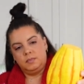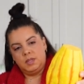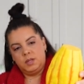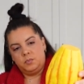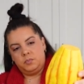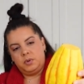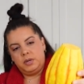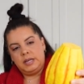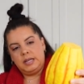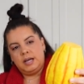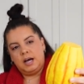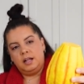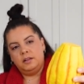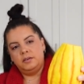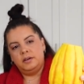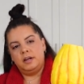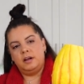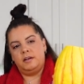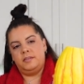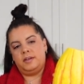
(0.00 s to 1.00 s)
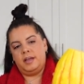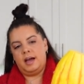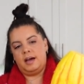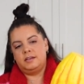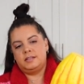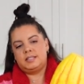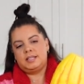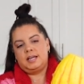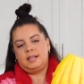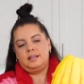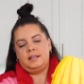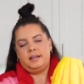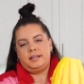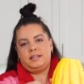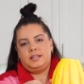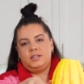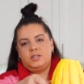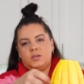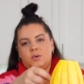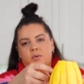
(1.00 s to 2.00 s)
pretty coloring on the outside, like
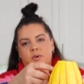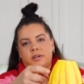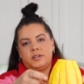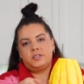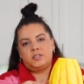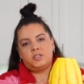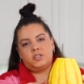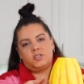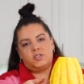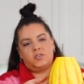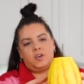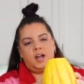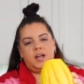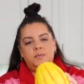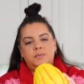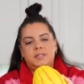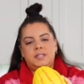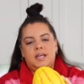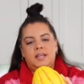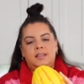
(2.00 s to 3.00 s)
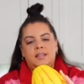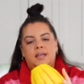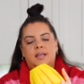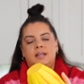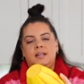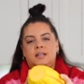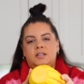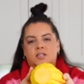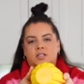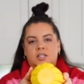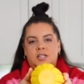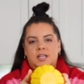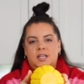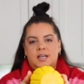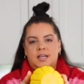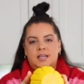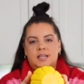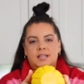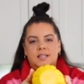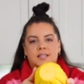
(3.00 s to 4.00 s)
these orange stripes, and then she
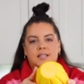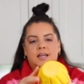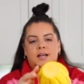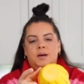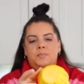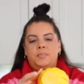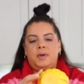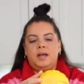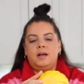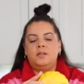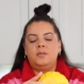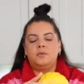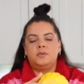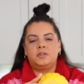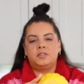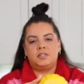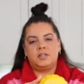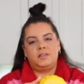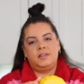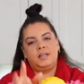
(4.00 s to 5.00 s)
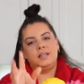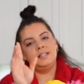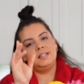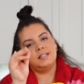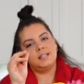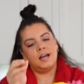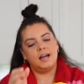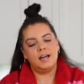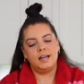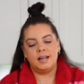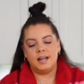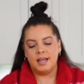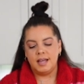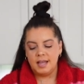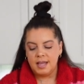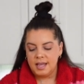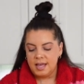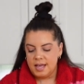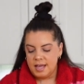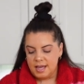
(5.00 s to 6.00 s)
is like a pale orange on the inside,
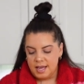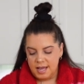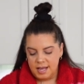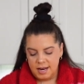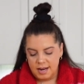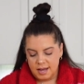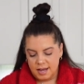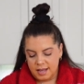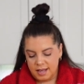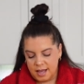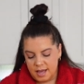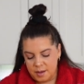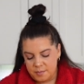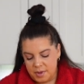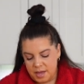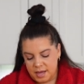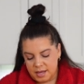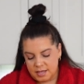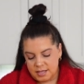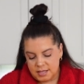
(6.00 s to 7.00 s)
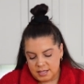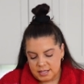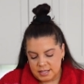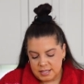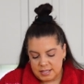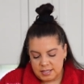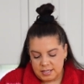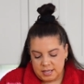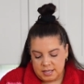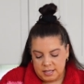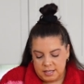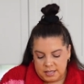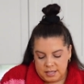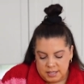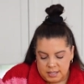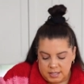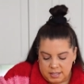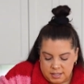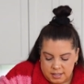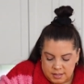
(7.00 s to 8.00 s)
and I am
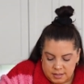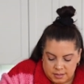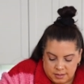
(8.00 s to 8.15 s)
excited.